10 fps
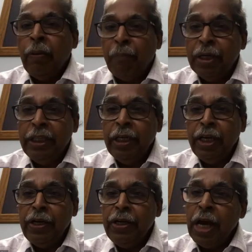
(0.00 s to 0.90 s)
But
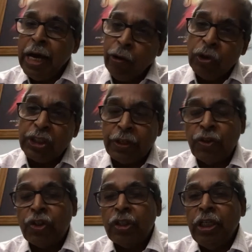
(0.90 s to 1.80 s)
the narrow
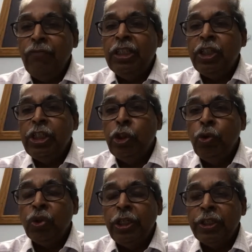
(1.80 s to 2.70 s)
sense in which it is
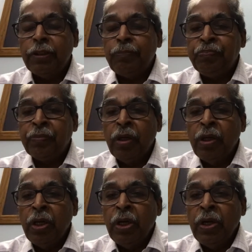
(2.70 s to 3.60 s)
used is
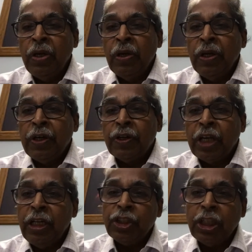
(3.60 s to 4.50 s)

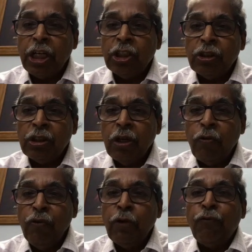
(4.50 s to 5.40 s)
trial starts
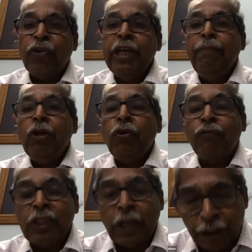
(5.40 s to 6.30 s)
with the framing
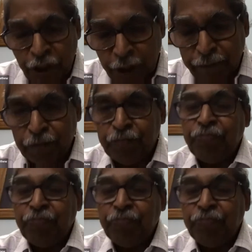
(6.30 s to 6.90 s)
of charge.